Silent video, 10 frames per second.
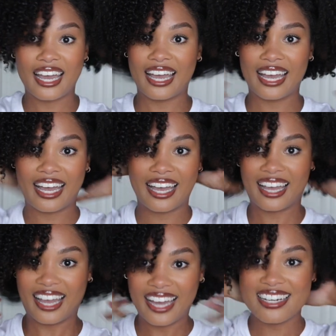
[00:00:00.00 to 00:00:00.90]

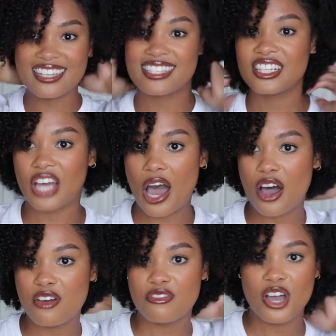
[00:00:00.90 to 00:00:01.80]
I just
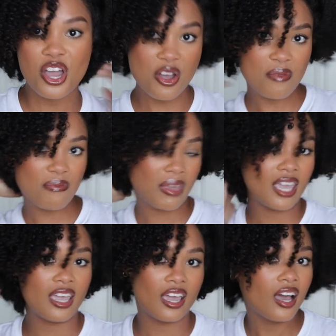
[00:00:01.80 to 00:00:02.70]
love
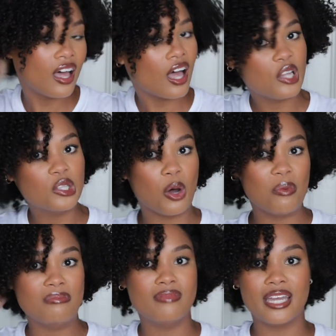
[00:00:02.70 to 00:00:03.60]
me low
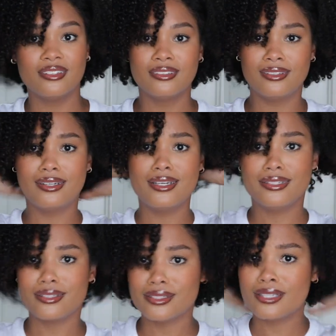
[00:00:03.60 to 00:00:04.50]

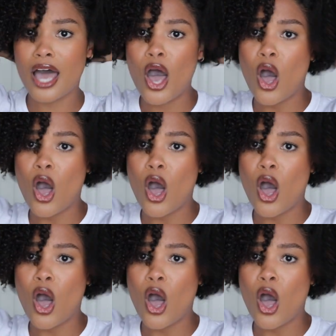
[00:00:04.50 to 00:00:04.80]
maintenance